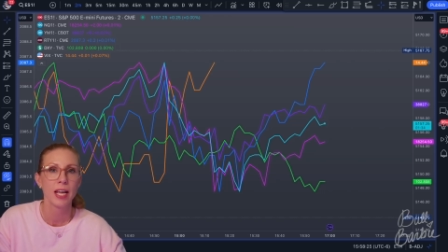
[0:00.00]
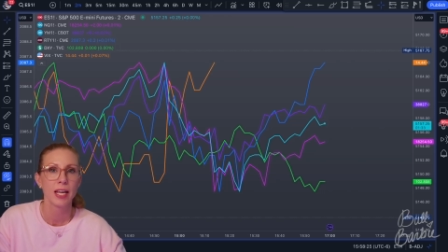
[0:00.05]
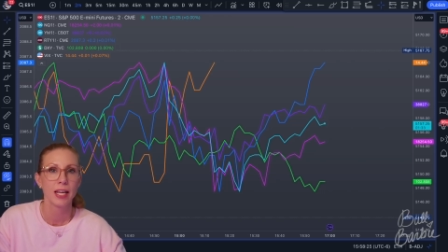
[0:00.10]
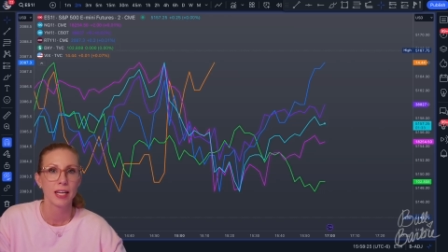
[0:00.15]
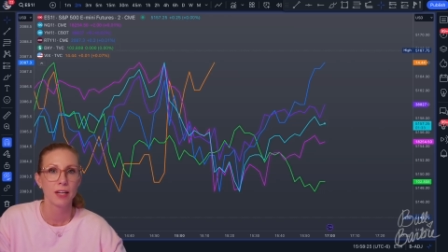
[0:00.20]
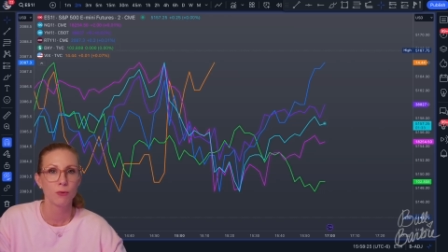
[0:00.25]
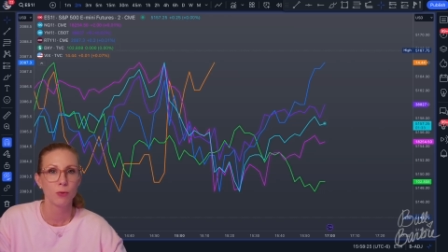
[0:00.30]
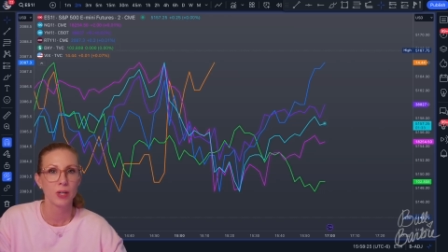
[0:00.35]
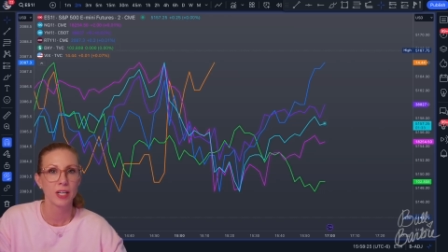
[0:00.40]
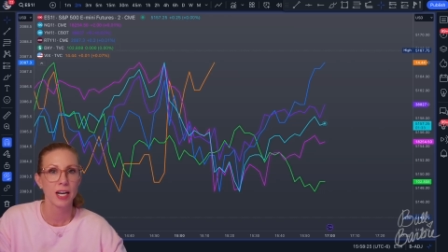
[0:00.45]

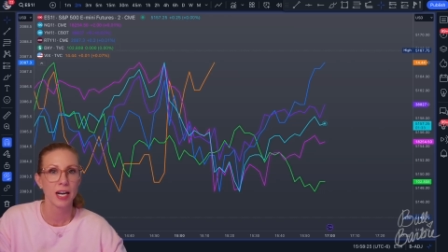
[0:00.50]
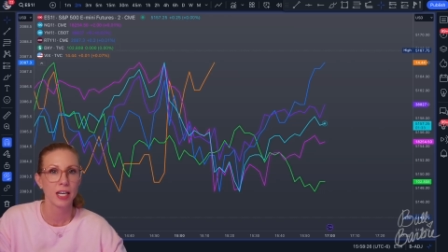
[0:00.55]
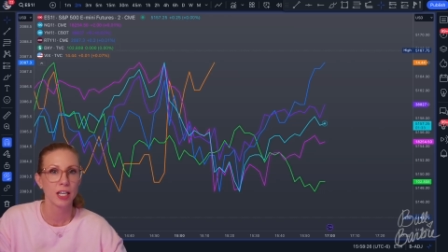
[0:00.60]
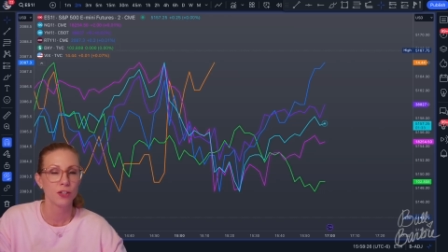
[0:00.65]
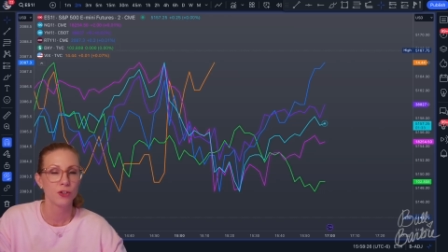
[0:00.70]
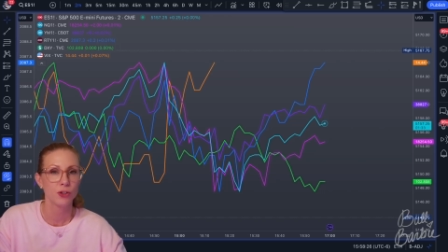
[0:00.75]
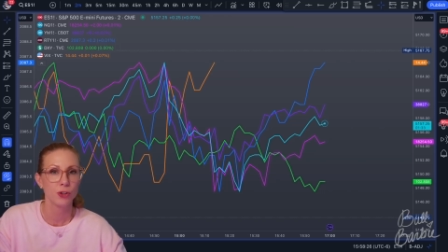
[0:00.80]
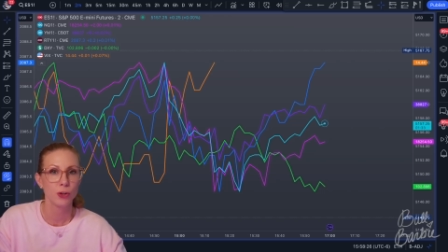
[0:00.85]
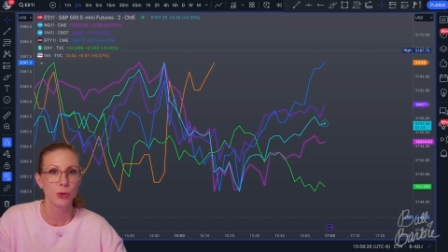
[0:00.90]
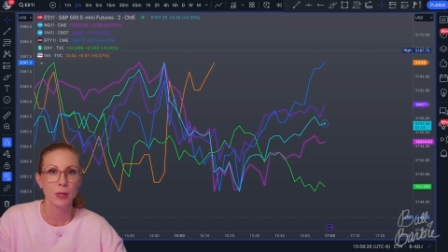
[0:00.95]
if we kind of
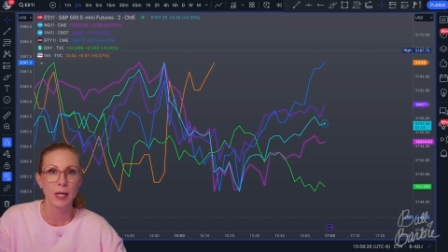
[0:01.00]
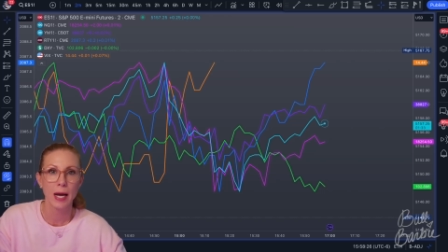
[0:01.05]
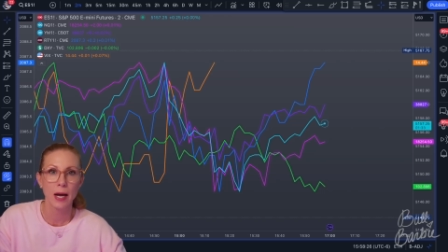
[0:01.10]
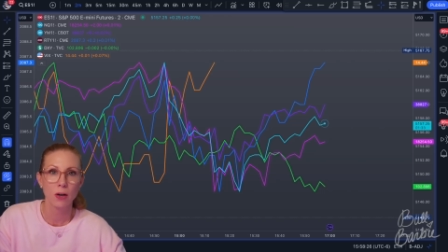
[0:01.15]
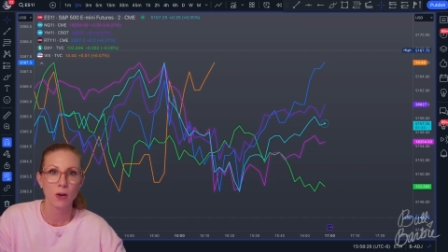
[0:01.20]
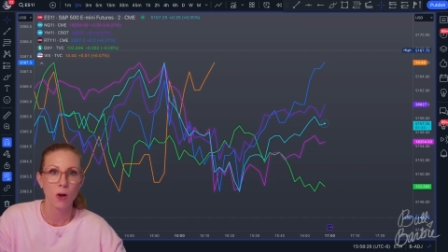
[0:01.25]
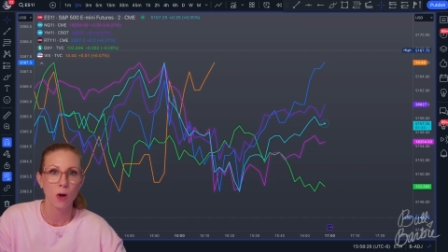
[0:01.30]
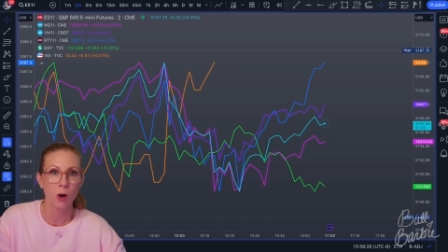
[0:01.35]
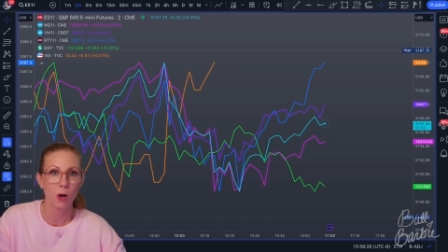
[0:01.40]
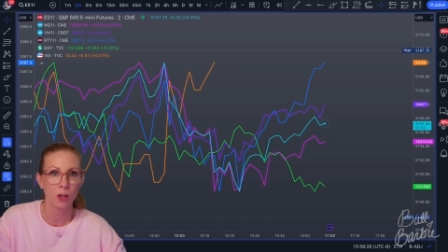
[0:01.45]
tune out
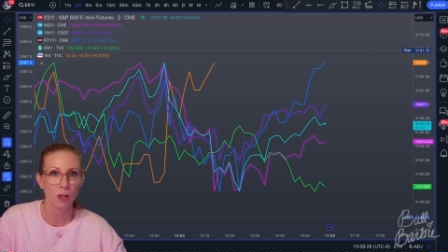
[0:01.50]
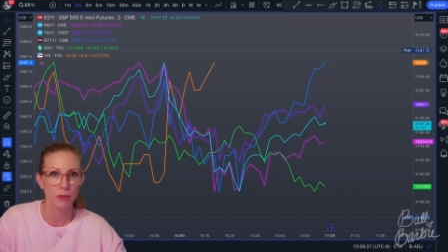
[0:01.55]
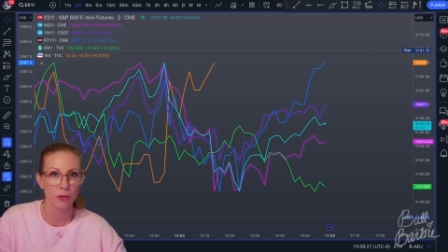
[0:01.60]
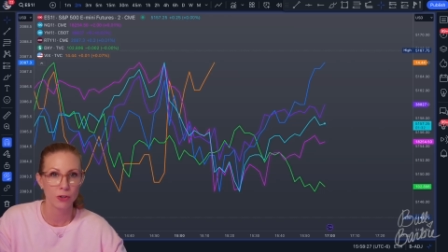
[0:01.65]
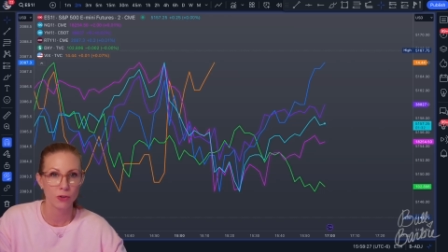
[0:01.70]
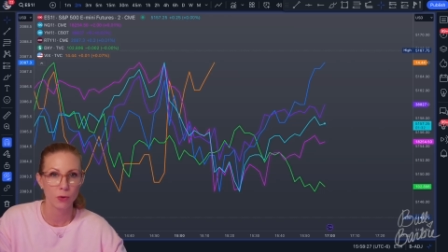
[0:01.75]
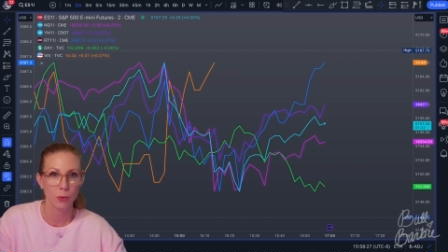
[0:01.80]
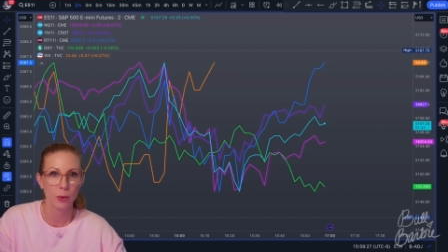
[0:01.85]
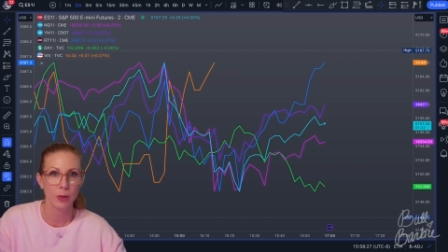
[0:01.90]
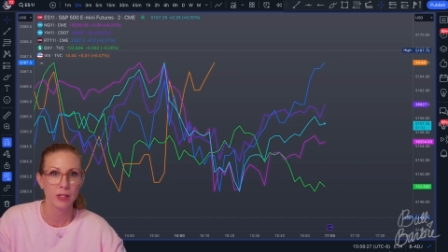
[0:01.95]
all of the
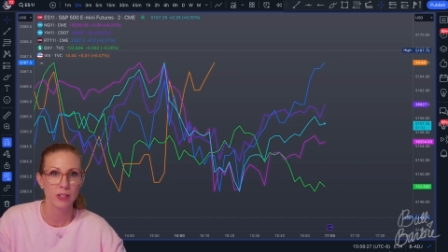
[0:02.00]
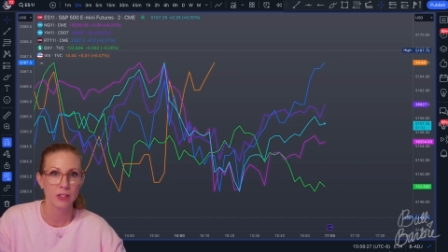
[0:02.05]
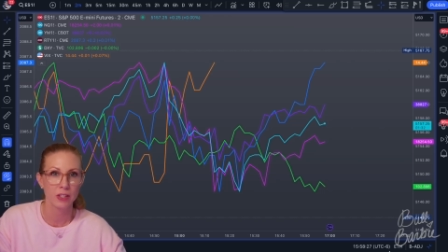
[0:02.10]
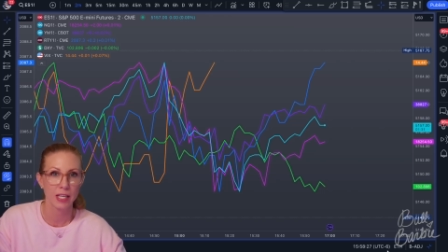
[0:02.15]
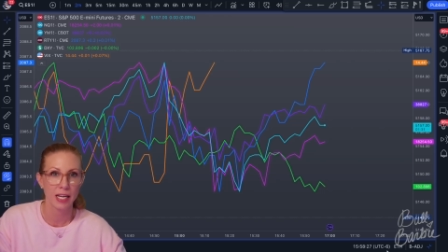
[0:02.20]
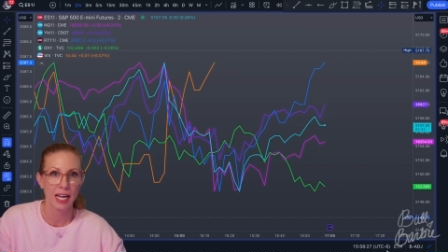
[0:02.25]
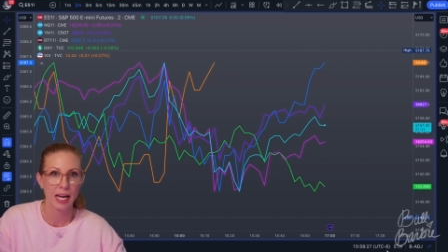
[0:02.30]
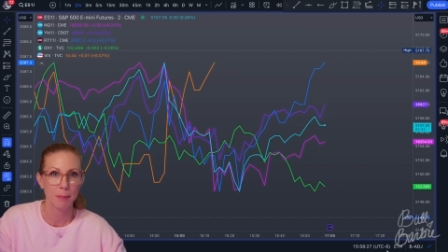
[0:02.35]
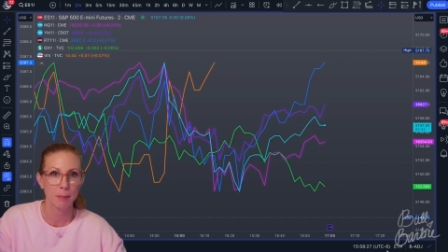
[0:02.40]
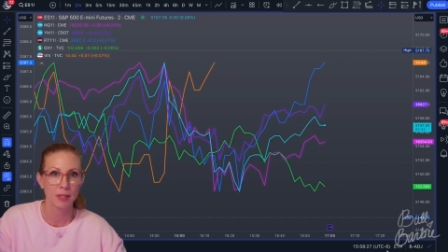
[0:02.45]
noise that
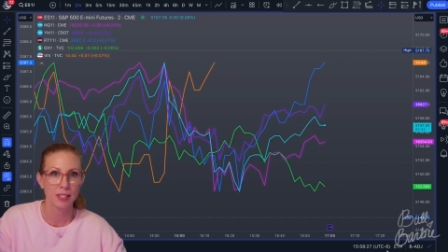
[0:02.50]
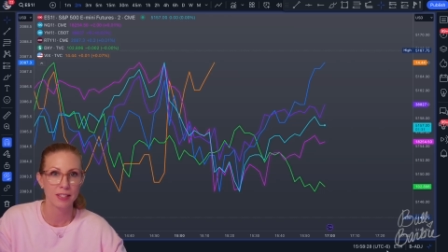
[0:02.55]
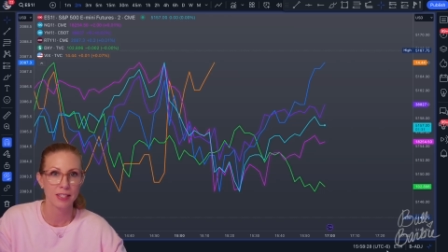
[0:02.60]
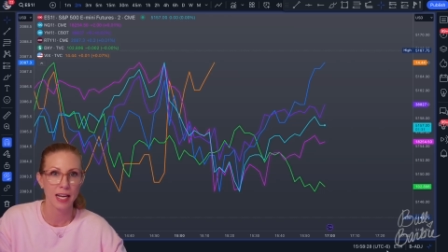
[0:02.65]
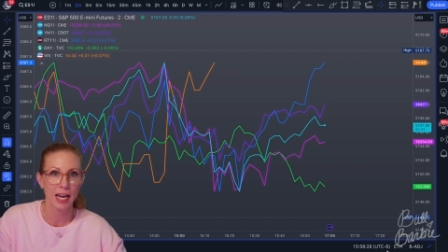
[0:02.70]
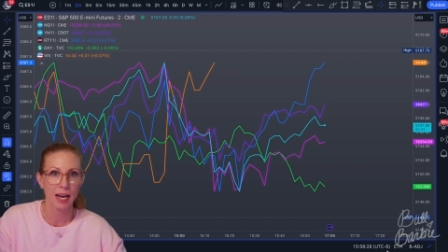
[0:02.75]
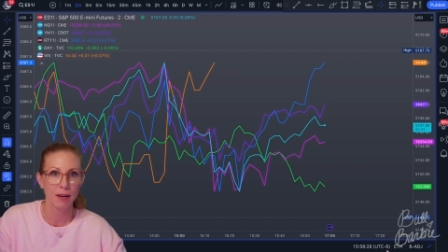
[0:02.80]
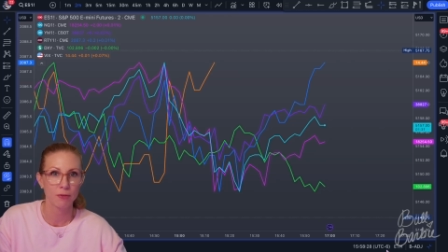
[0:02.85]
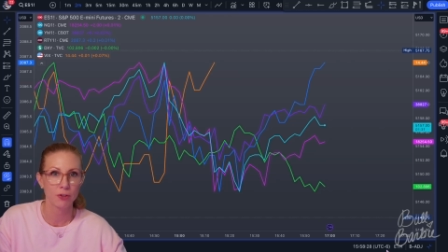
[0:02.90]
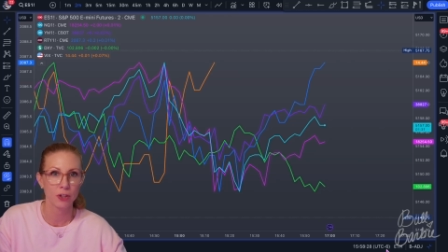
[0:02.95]
happens
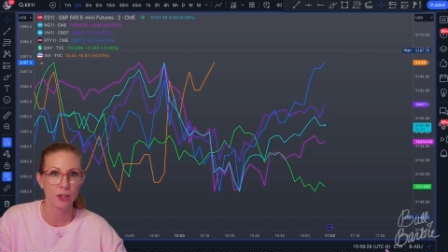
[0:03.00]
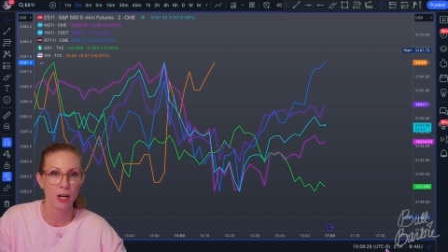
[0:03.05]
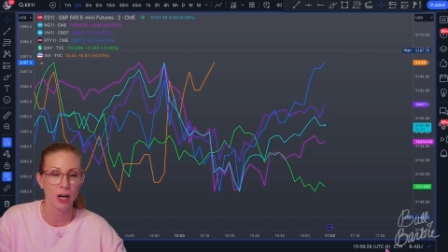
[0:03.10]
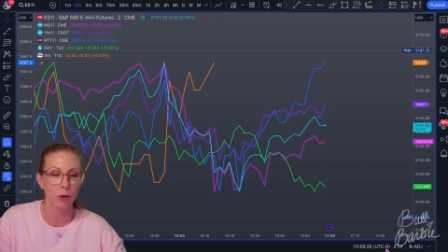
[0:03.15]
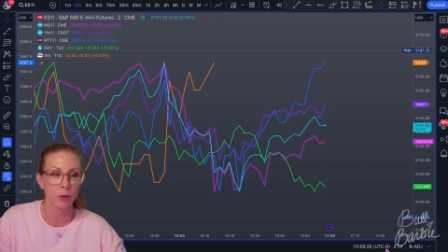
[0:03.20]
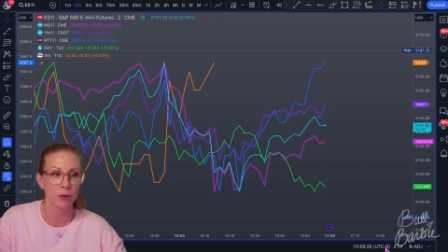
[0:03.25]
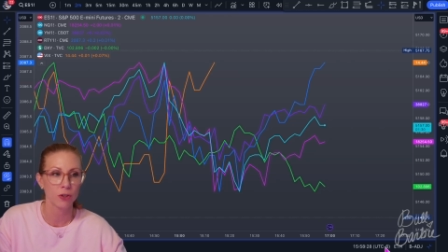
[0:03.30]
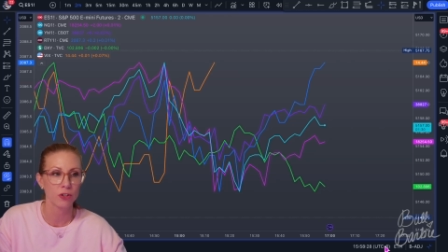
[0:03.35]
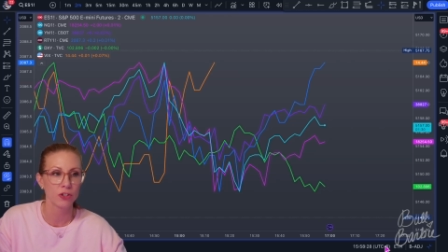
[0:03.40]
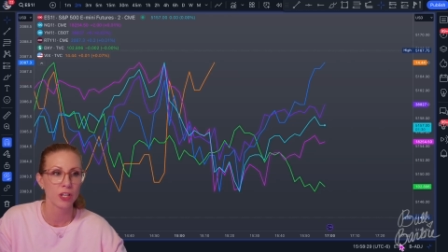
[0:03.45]
after
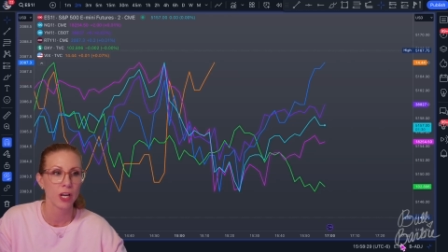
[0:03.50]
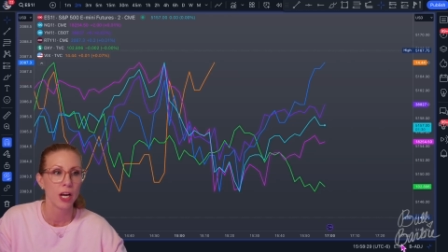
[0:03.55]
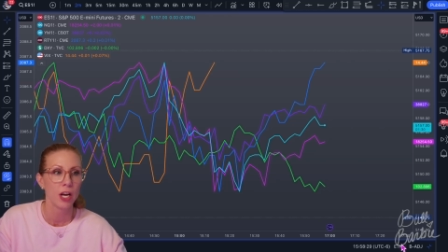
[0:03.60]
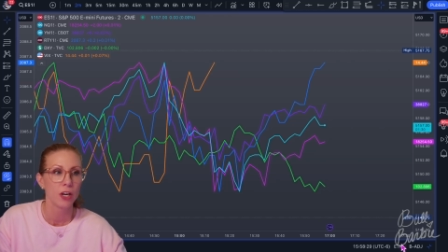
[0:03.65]
hours.